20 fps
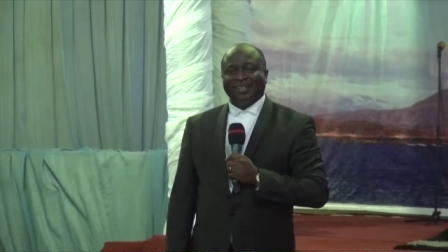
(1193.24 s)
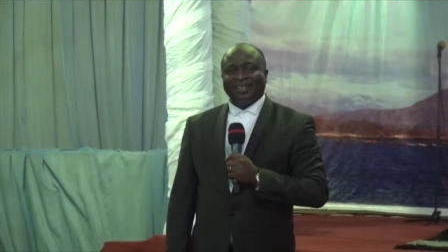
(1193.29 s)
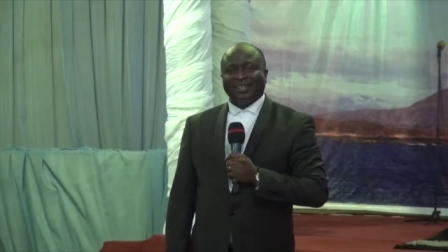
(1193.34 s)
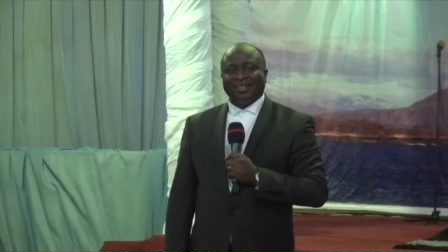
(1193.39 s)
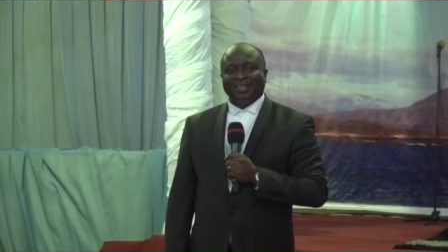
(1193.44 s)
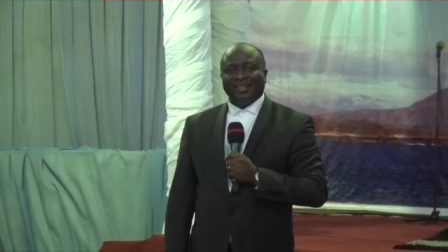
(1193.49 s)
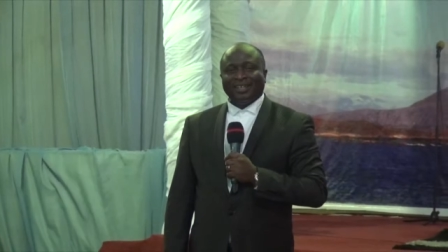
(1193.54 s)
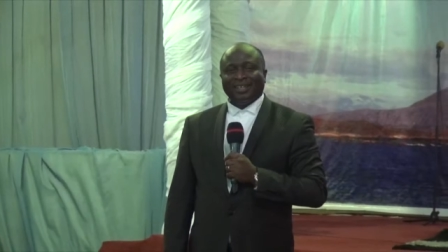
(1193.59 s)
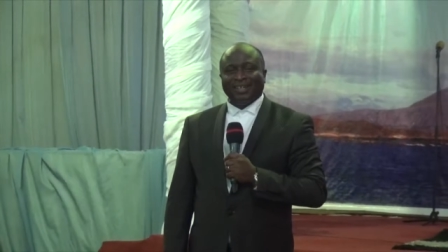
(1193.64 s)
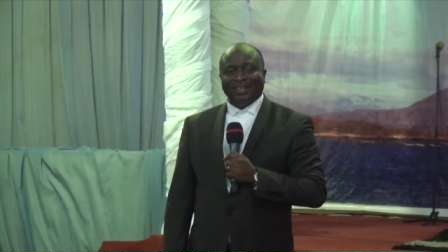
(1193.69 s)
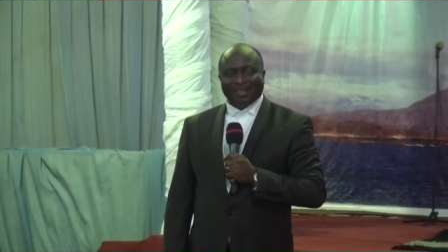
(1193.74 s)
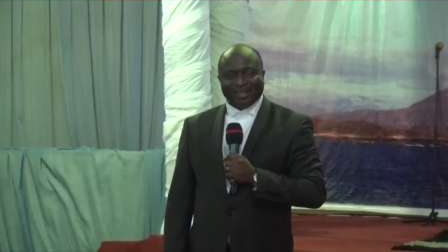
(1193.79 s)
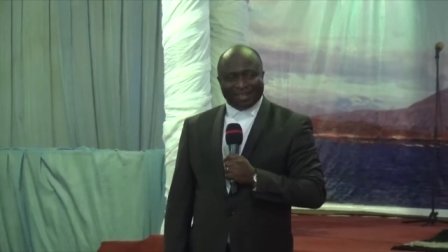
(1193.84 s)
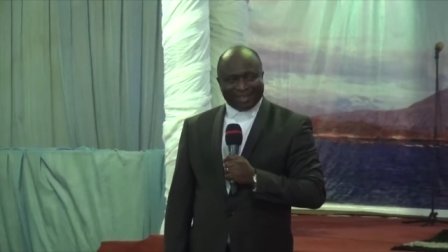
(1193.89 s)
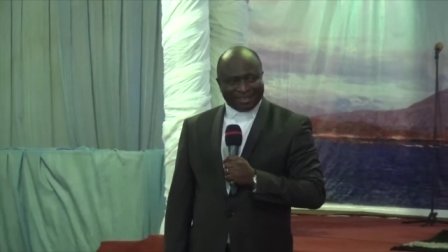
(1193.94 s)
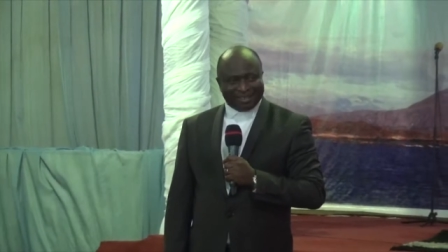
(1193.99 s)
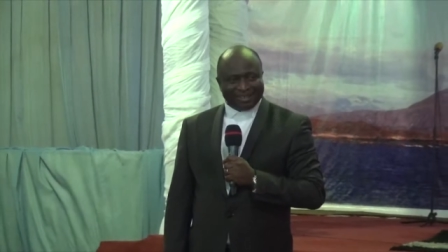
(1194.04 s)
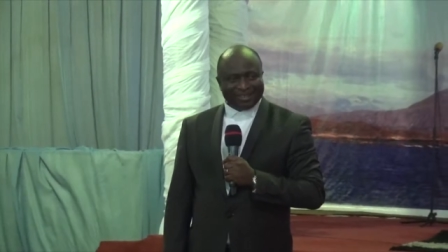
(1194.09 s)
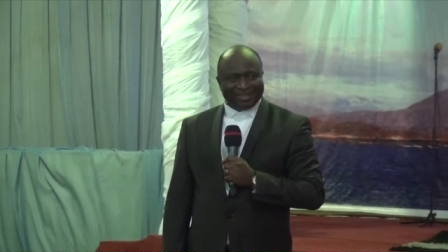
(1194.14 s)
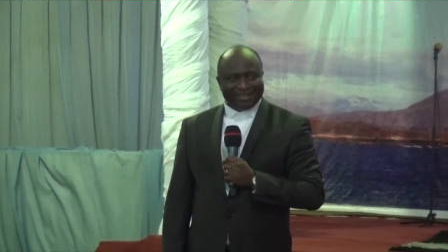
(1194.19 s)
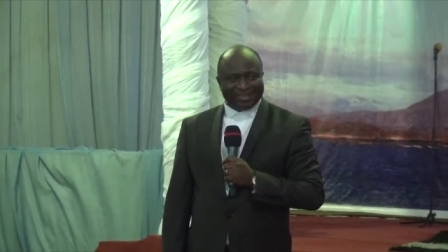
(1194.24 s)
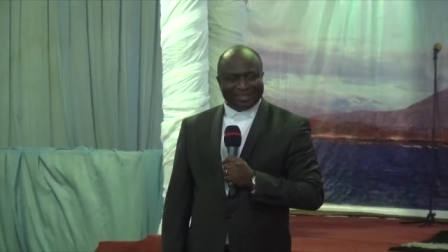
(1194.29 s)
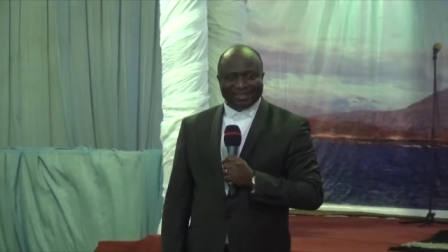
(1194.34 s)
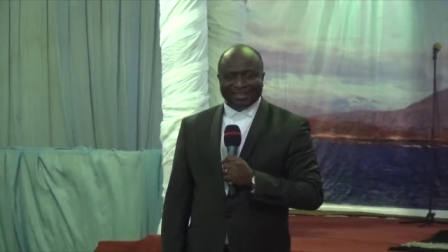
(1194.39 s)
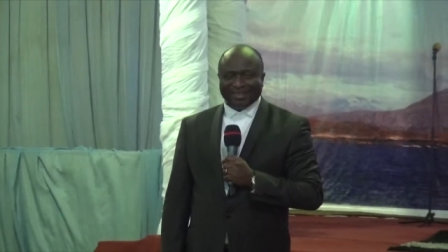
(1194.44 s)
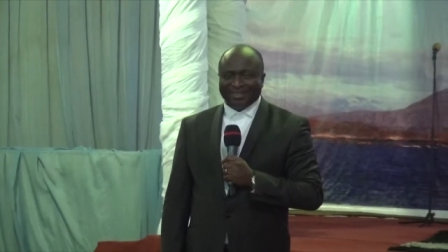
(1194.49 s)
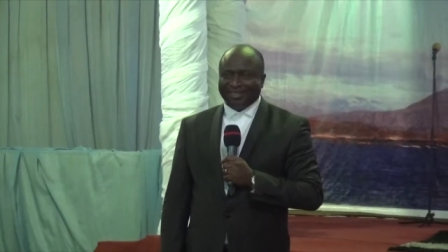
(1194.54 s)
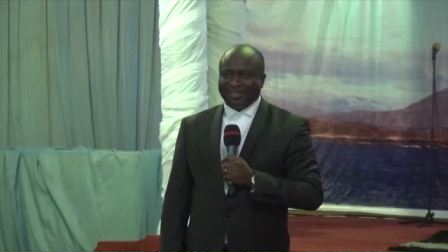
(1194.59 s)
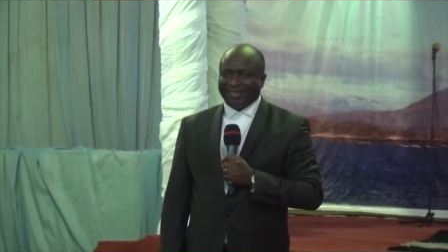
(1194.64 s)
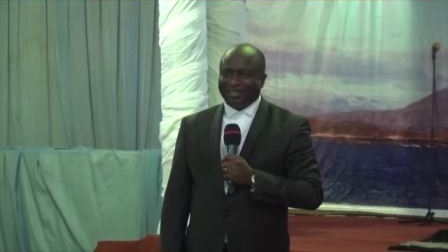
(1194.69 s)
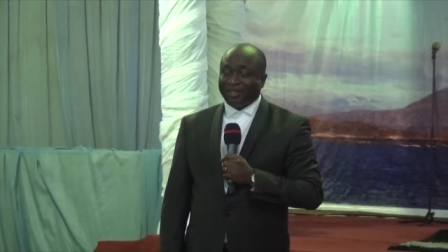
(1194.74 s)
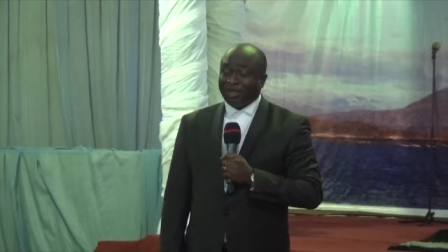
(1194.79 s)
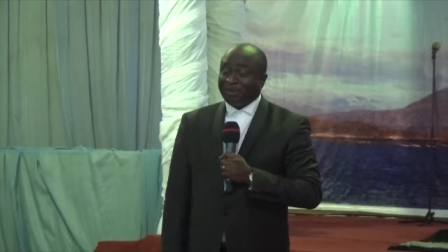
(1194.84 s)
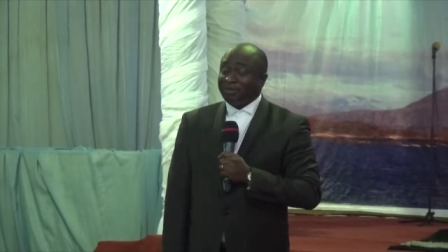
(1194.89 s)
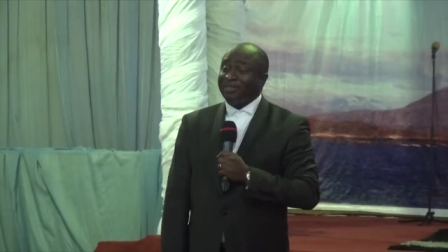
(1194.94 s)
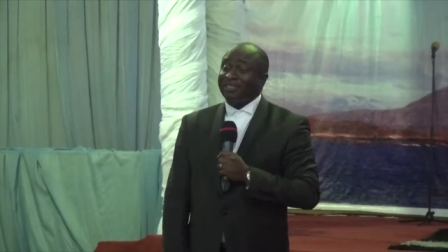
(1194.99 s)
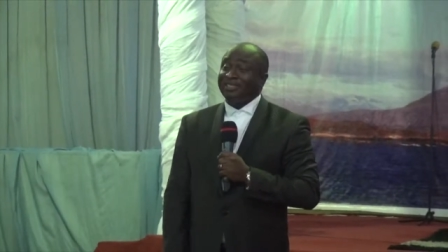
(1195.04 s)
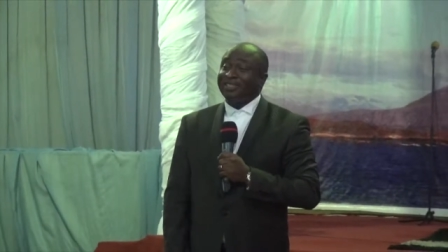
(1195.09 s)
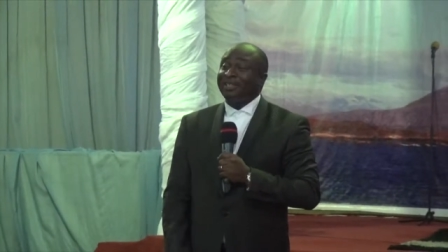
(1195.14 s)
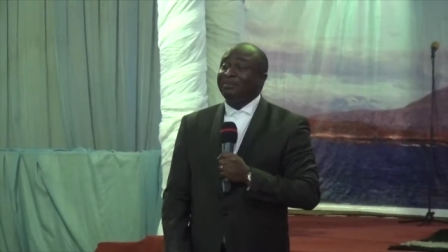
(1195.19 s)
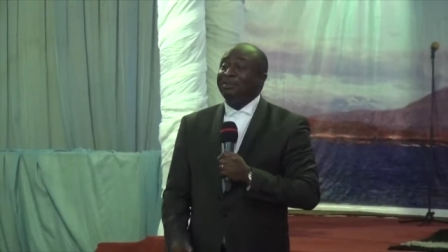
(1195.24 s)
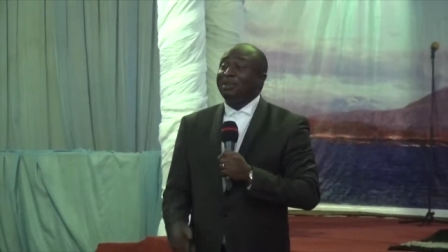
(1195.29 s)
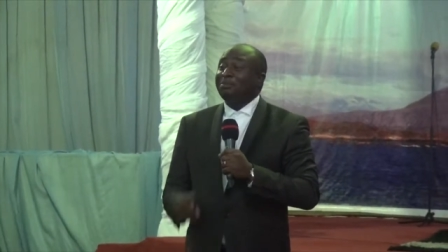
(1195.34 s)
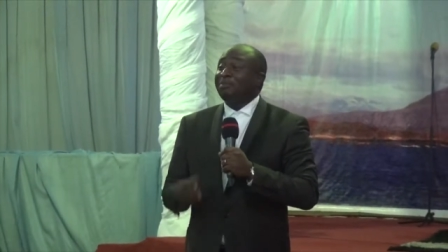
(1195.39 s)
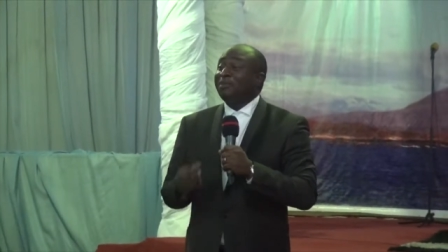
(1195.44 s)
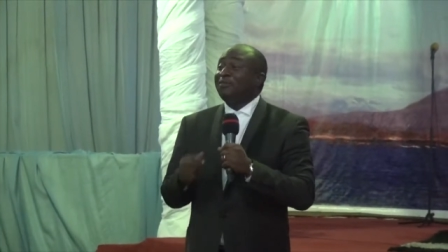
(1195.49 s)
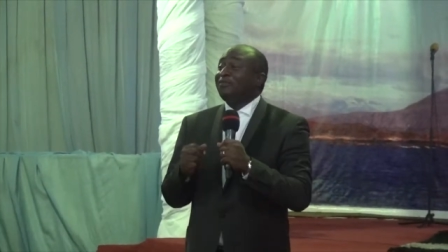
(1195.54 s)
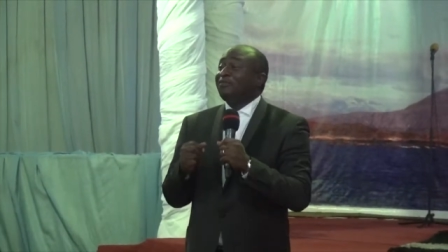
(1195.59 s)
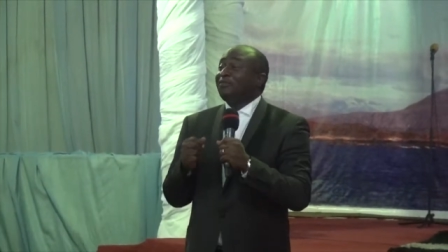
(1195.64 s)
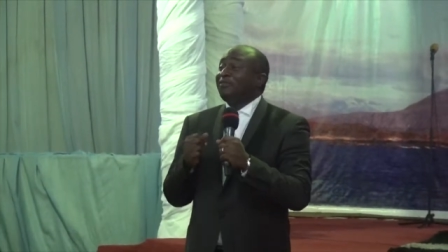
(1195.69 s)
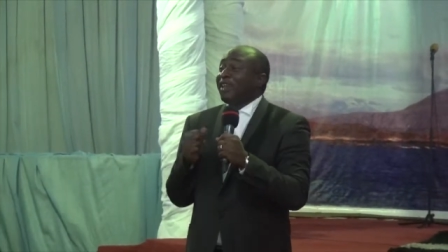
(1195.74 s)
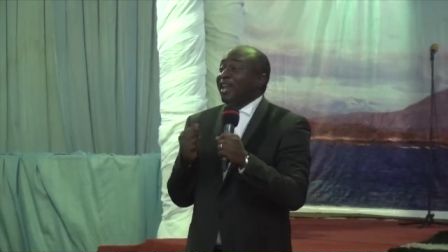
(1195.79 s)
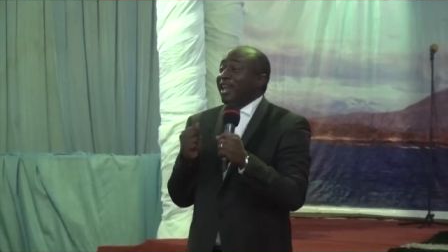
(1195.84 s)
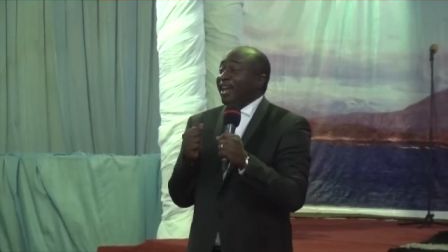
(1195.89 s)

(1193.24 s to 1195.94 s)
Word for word: Hey, some things they make me fear.